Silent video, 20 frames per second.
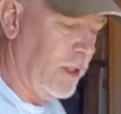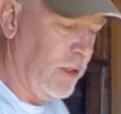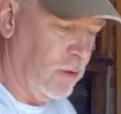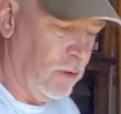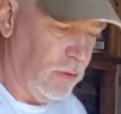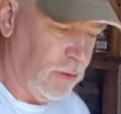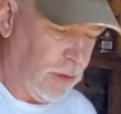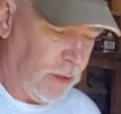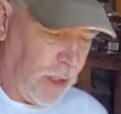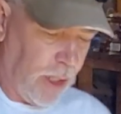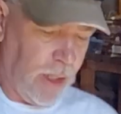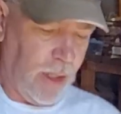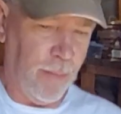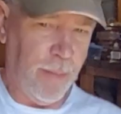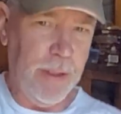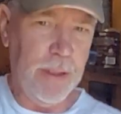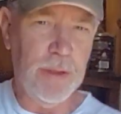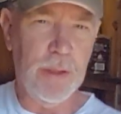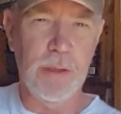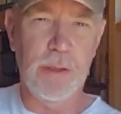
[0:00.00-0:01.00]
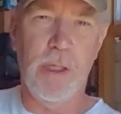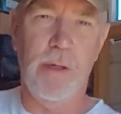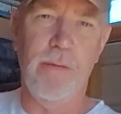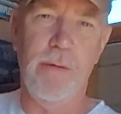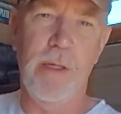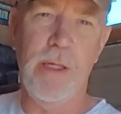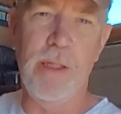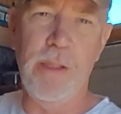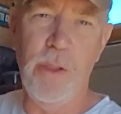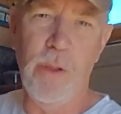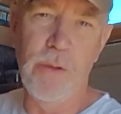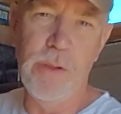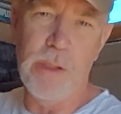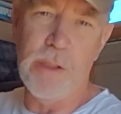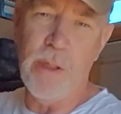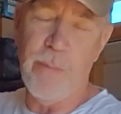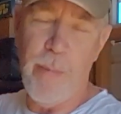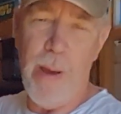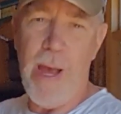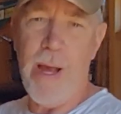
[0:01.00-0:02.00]
to cut up pieces of it and use
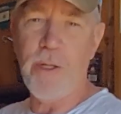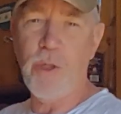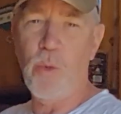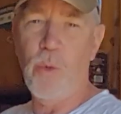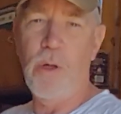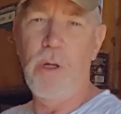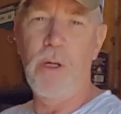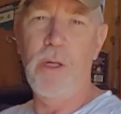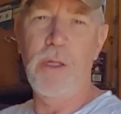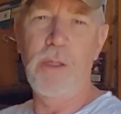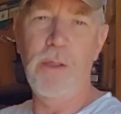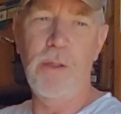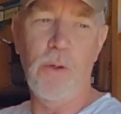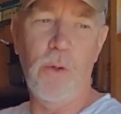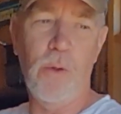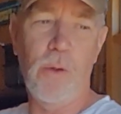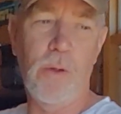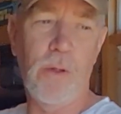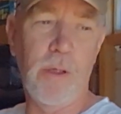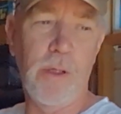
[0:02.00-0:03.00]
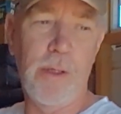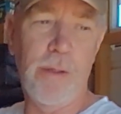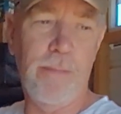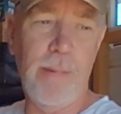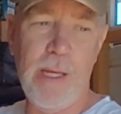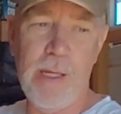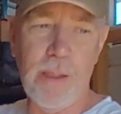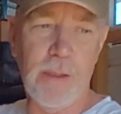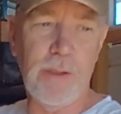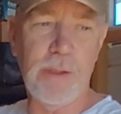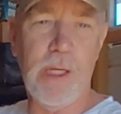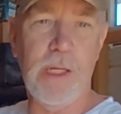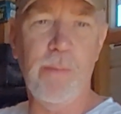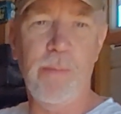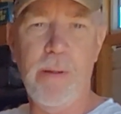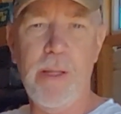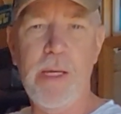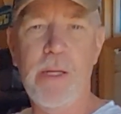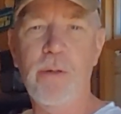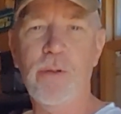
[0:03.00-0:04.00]
it to patch one or make a skid
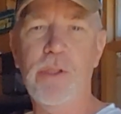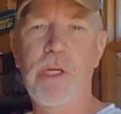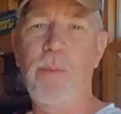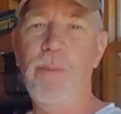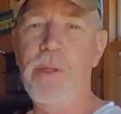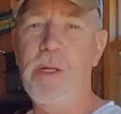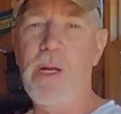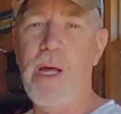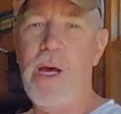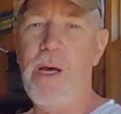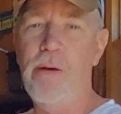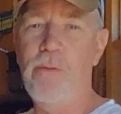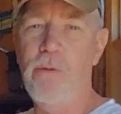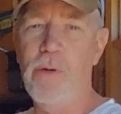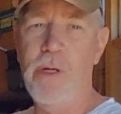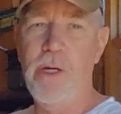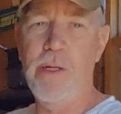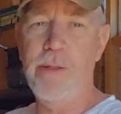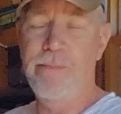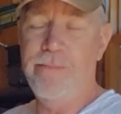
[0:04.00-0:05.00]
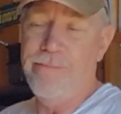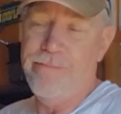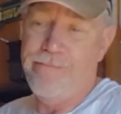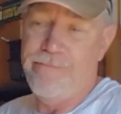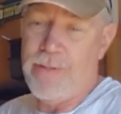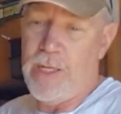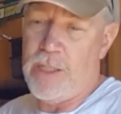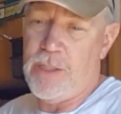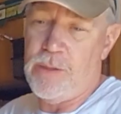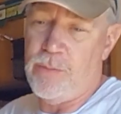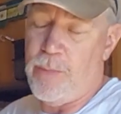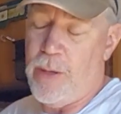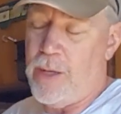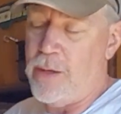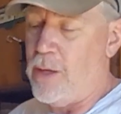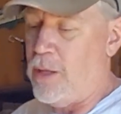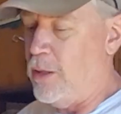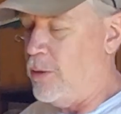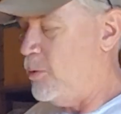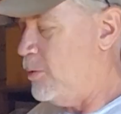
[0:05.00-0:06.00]
plate or something out of one, that's
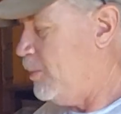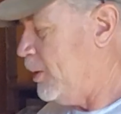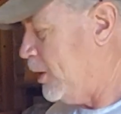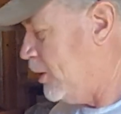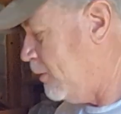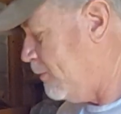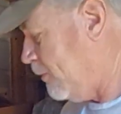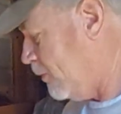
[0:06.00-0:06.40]
about all it would be good